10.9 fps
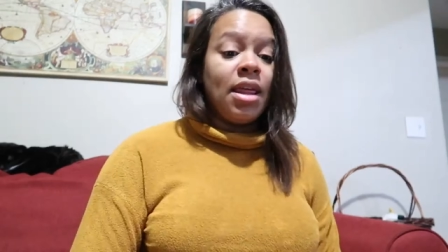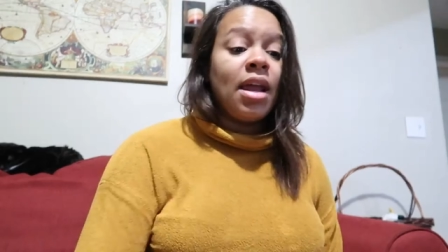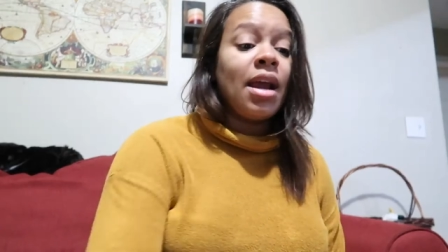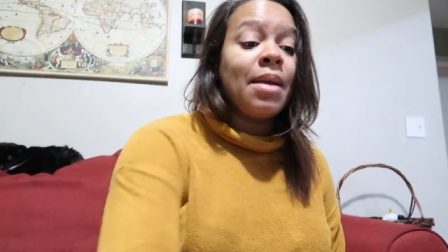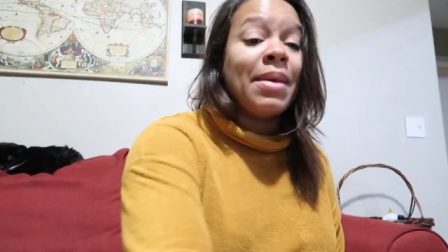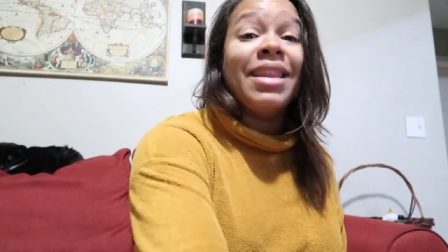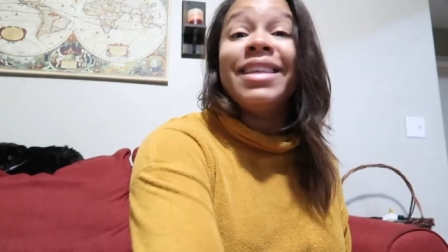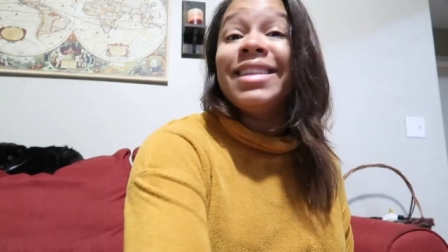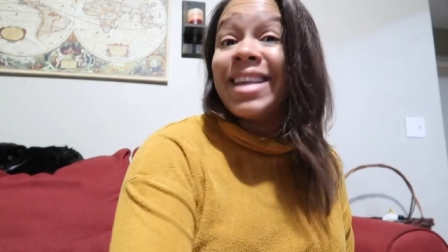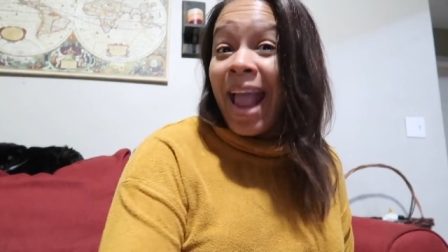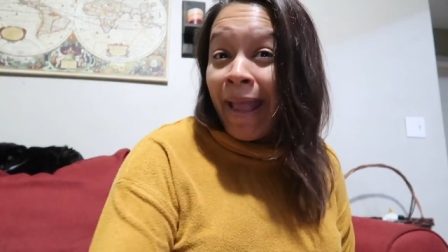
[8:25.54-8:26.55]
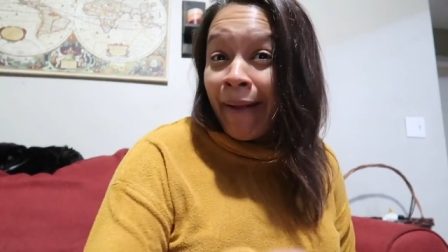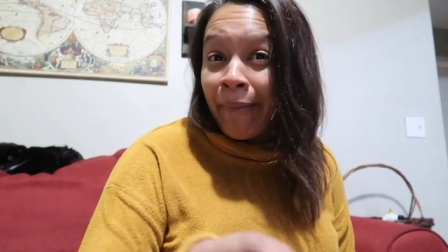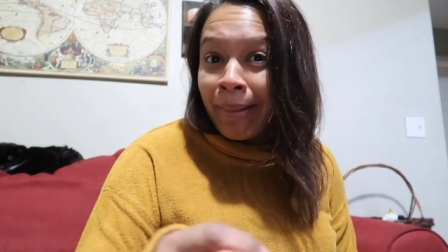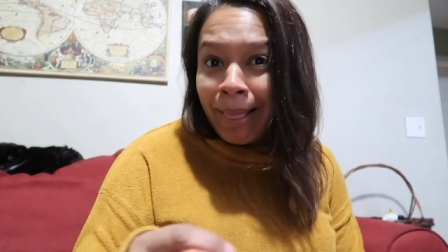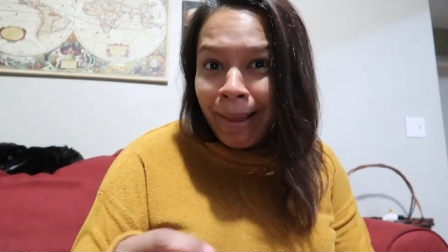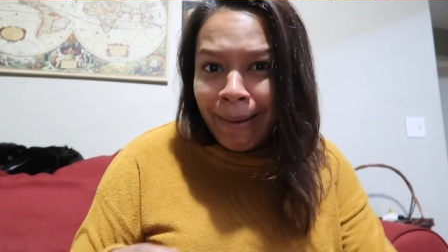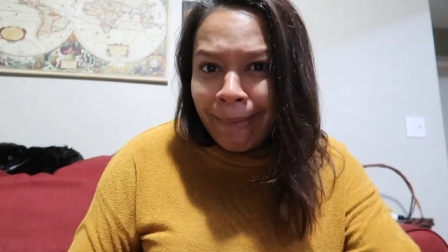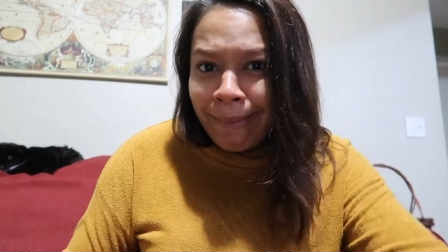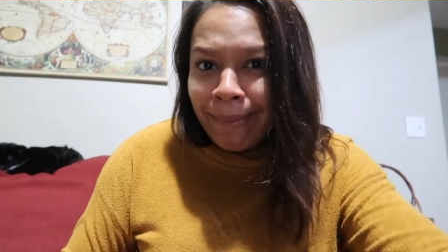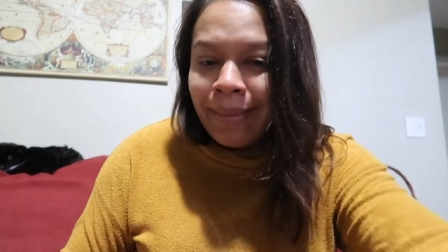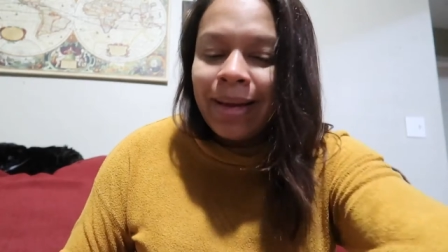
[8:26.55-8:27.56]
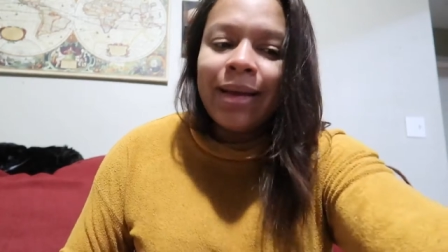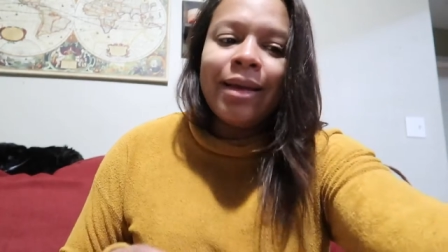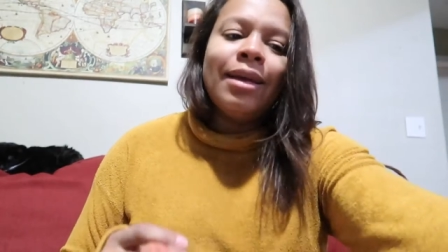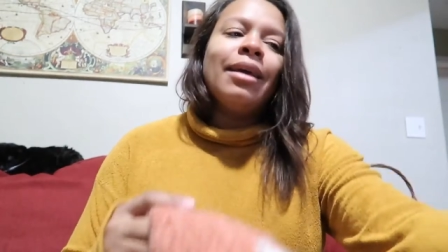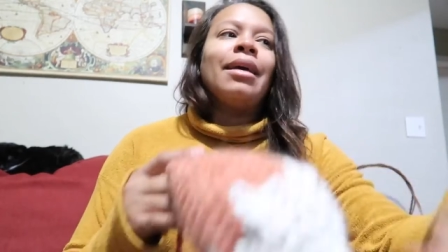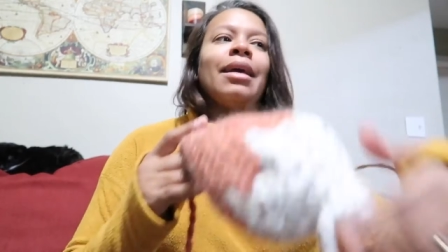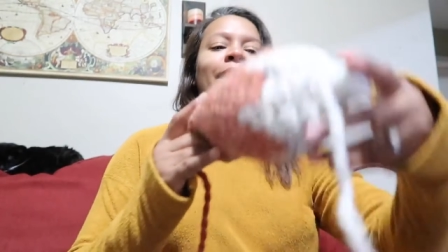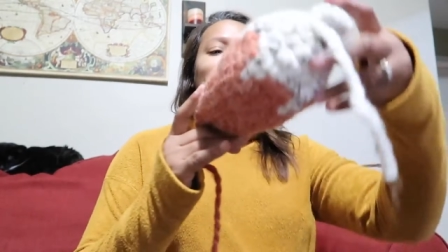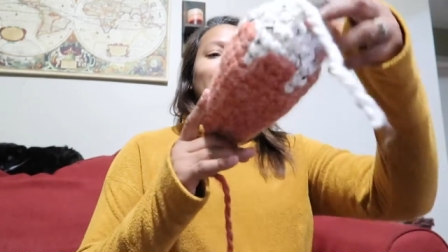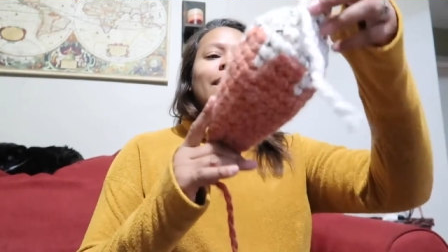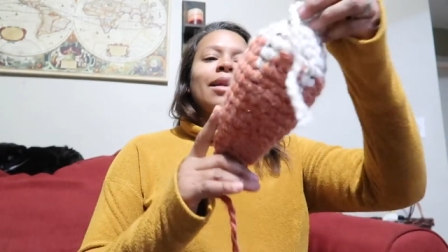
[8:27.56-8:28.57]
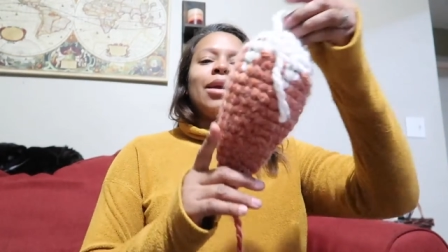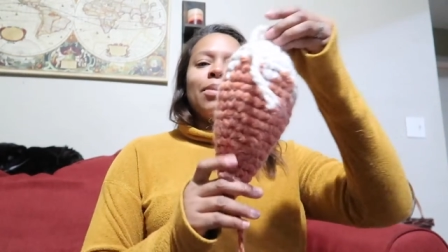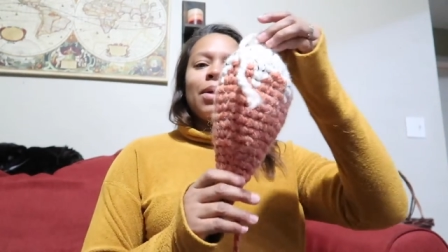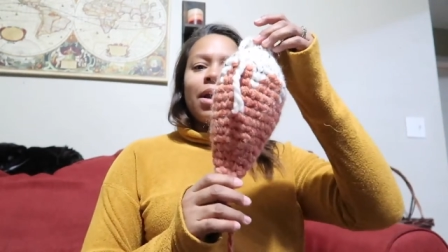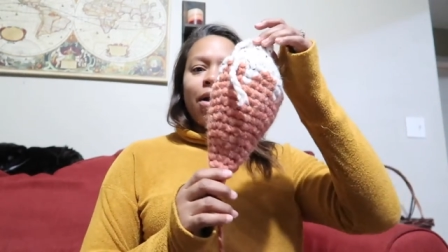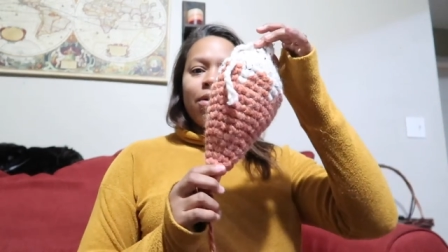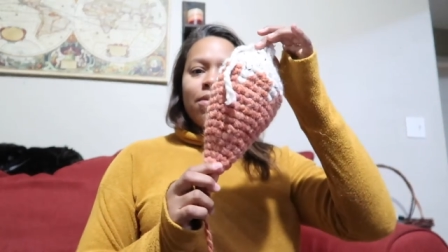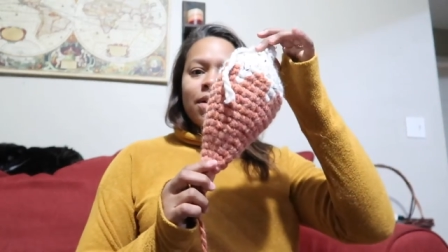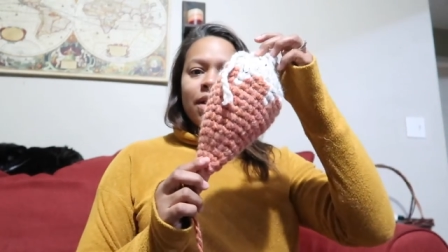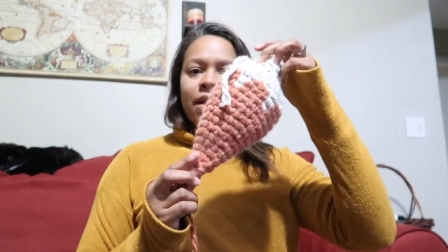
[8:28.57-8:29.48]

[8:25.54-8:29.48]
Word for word: Then I made the tail, and here we go.